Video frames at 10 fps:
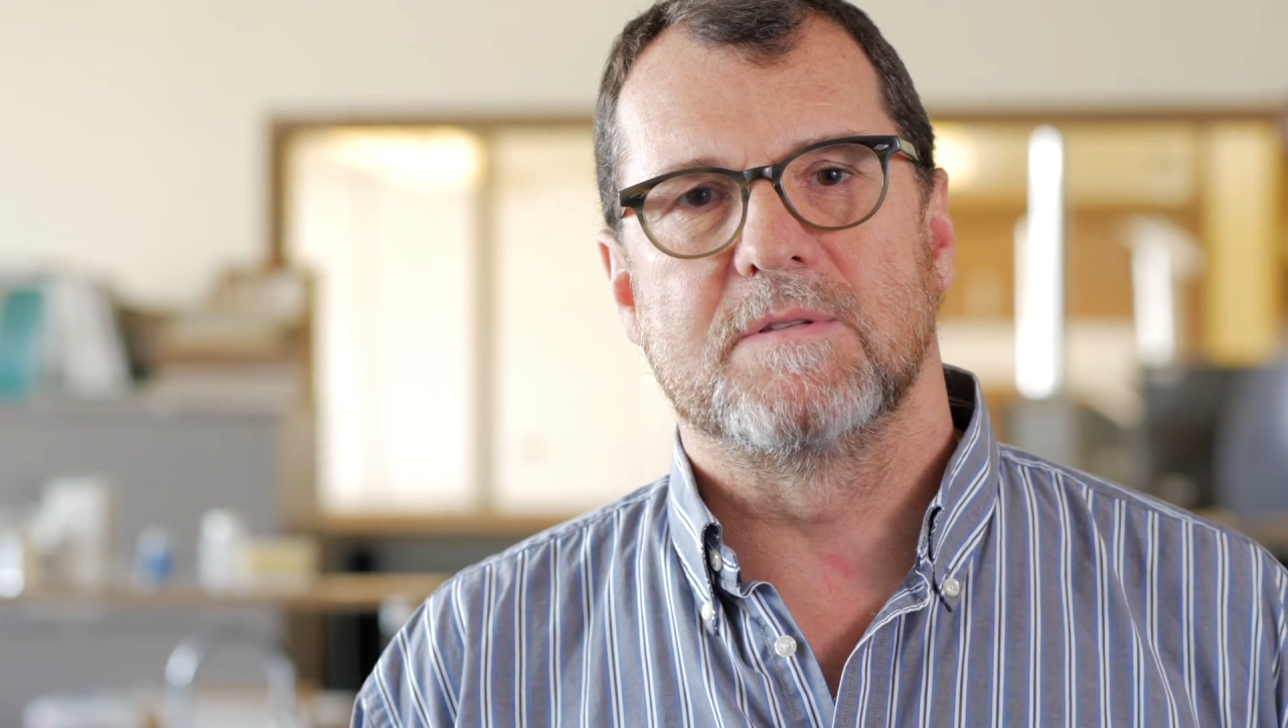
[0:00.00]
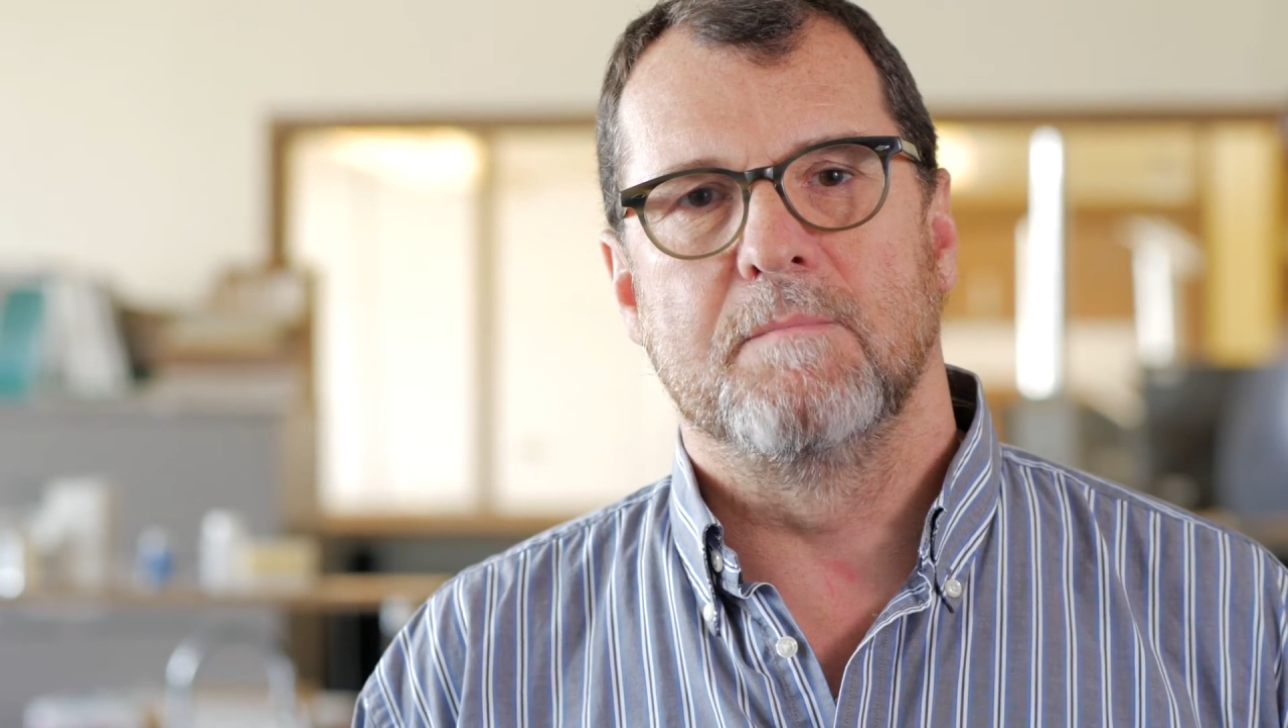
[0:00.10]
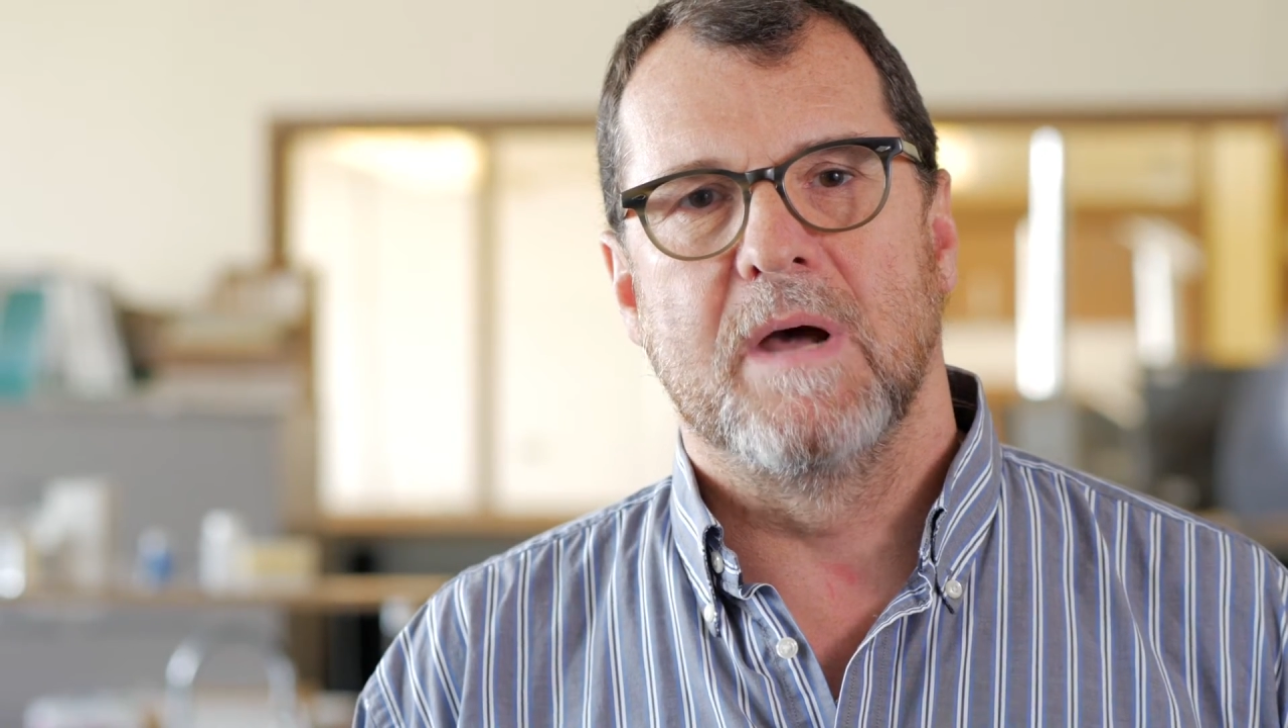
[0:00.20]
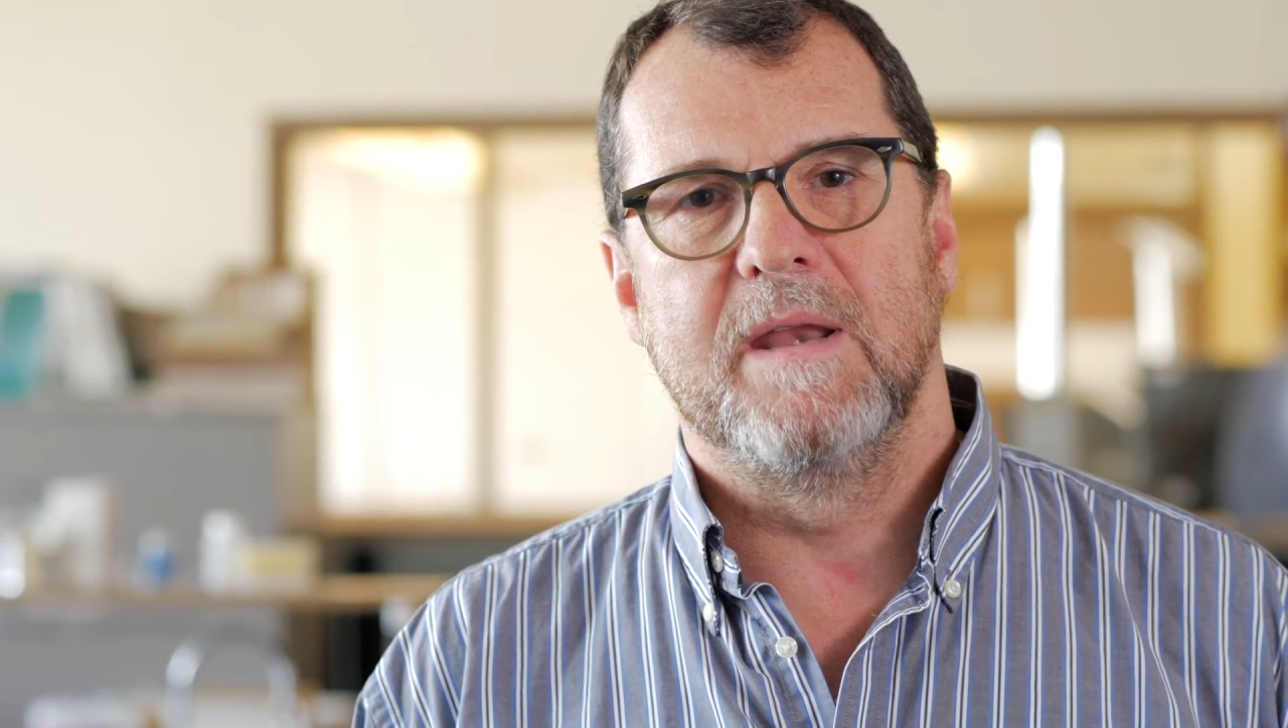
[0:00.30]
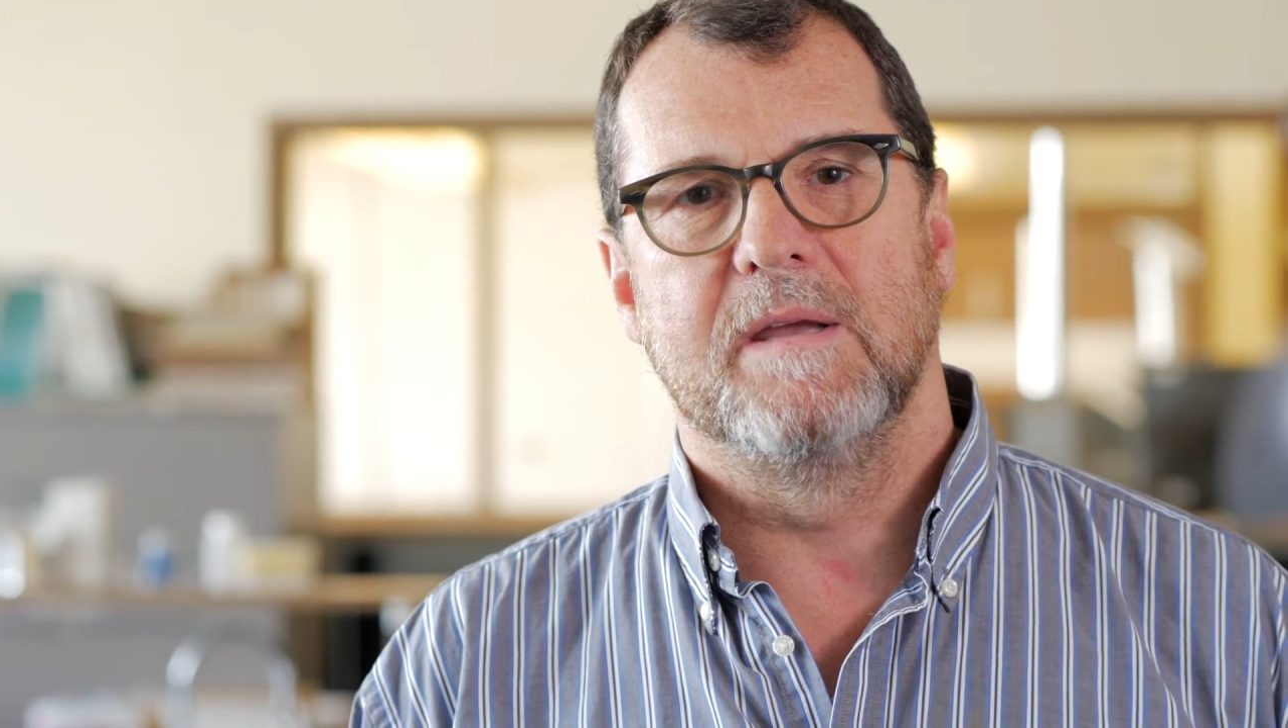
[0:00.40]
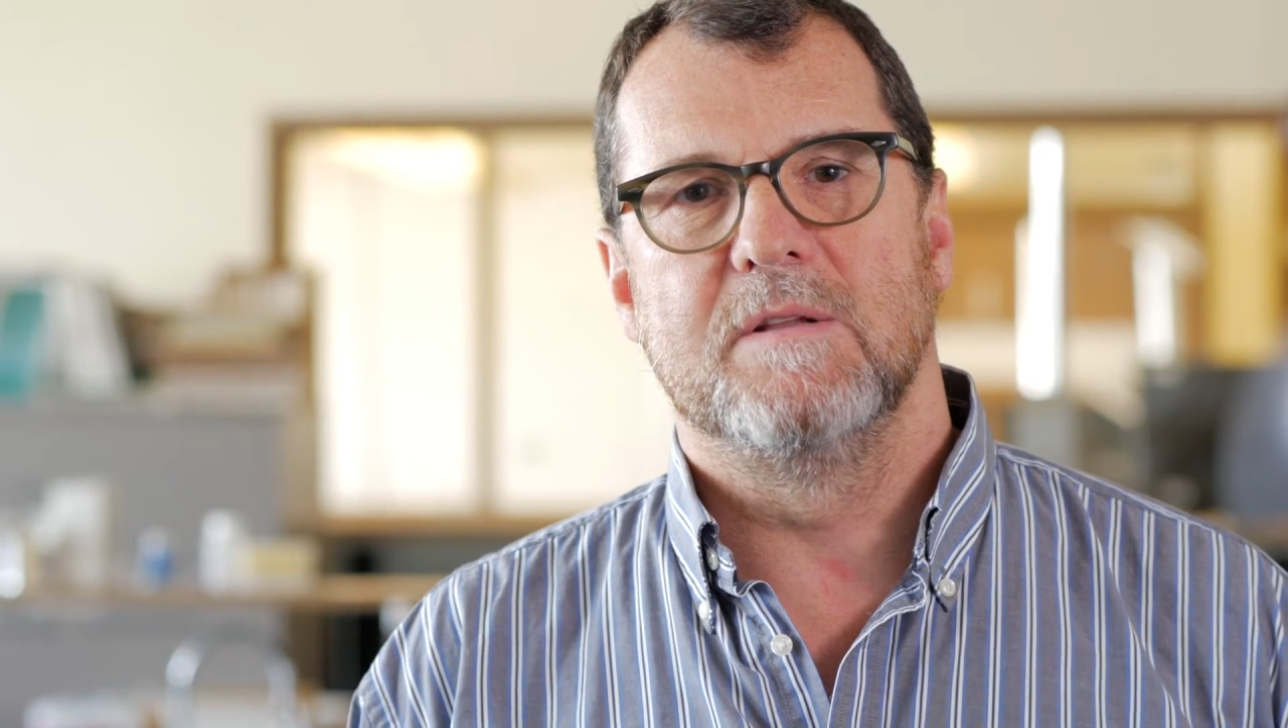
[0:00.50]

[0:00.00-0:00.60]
in mining